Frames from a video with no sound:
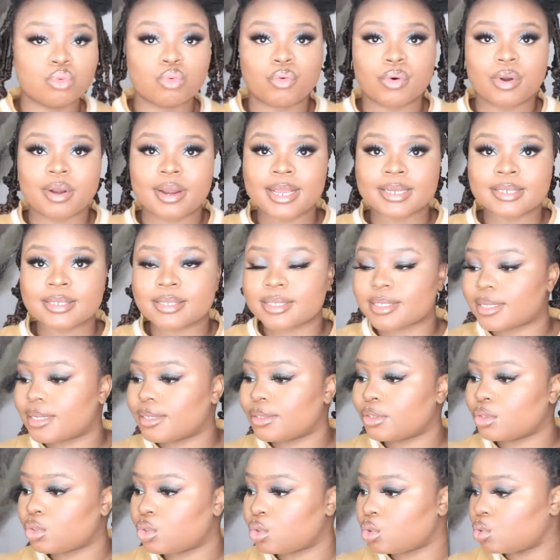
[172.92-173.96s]

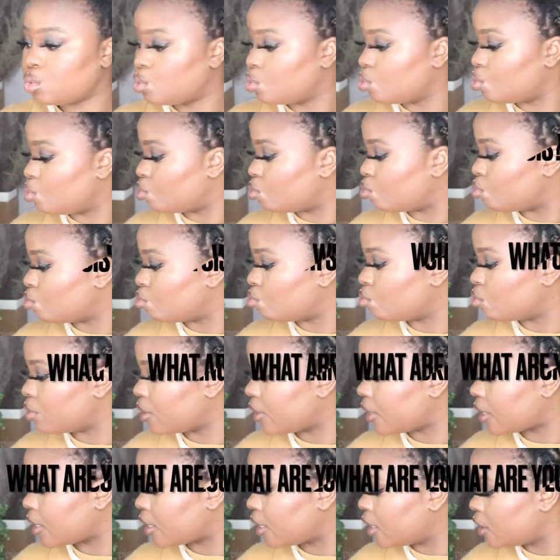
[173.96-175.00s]
relaxing to
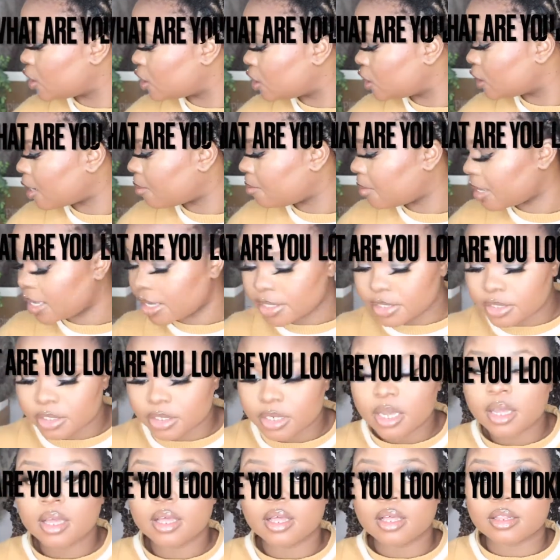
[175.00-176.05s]
heat damage,
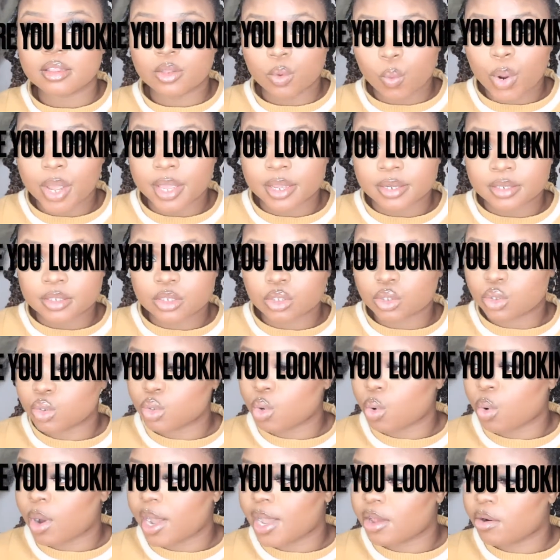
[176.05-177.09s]
the works.
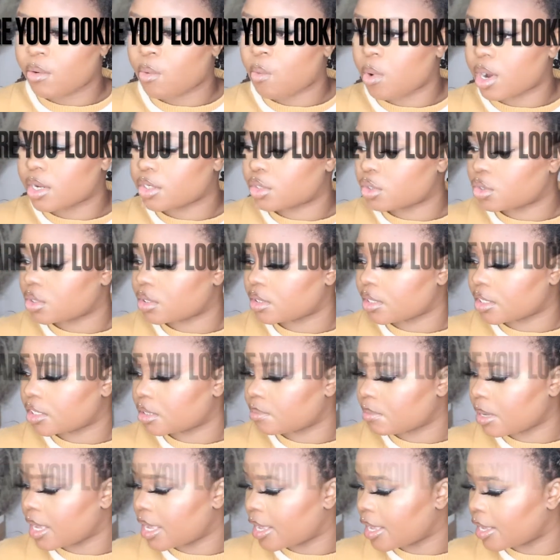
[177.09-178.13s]
So I don't want to stress
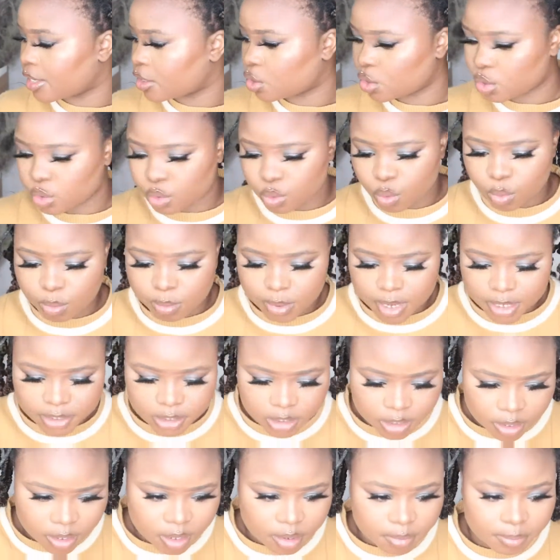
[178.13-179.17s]
my hair so much,
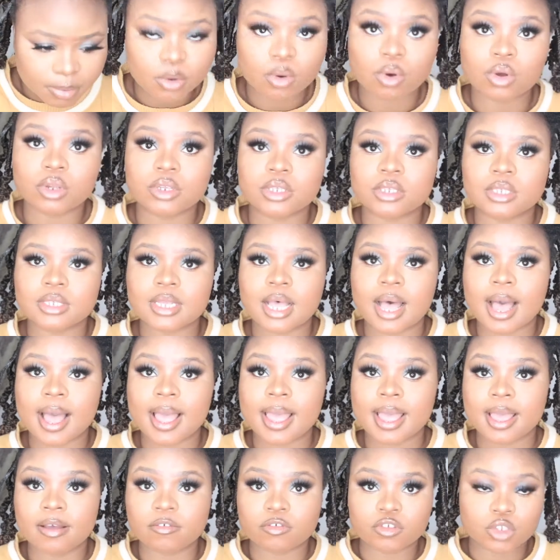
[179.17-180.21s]
because I
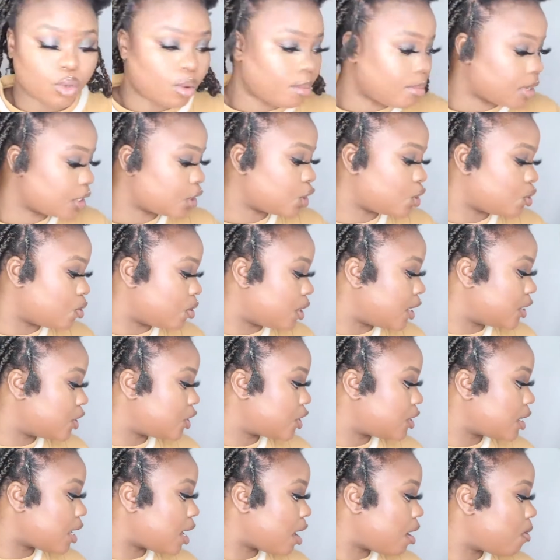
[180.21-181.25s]
have so much knowledge
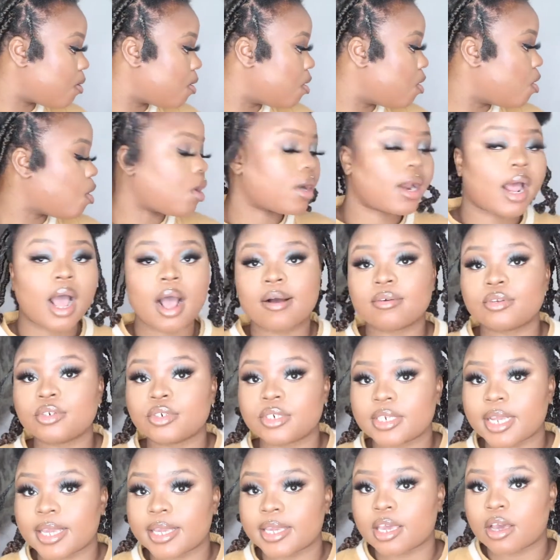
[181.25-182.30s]
now on how to
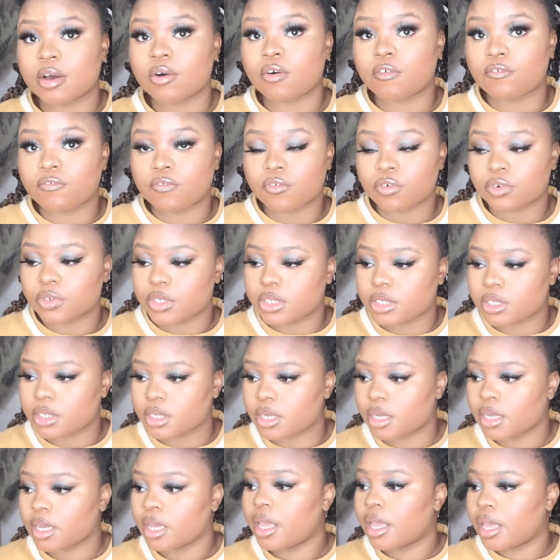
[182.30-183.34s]
take care of
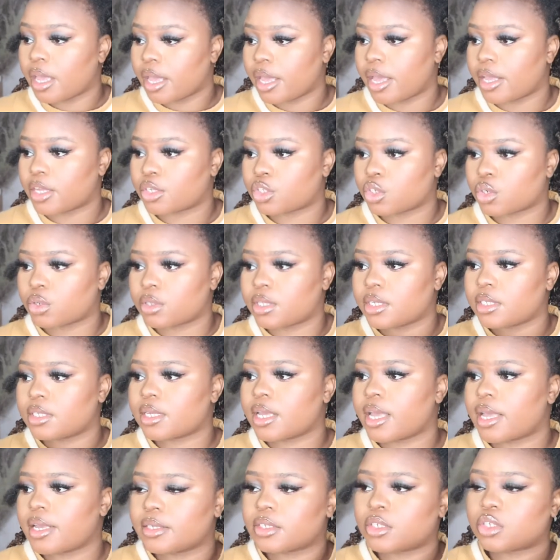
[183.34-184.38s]
4C hair. So this
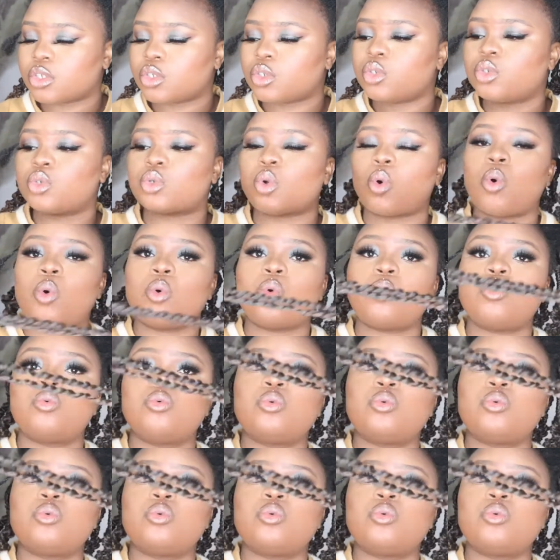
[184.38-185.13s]
hair is so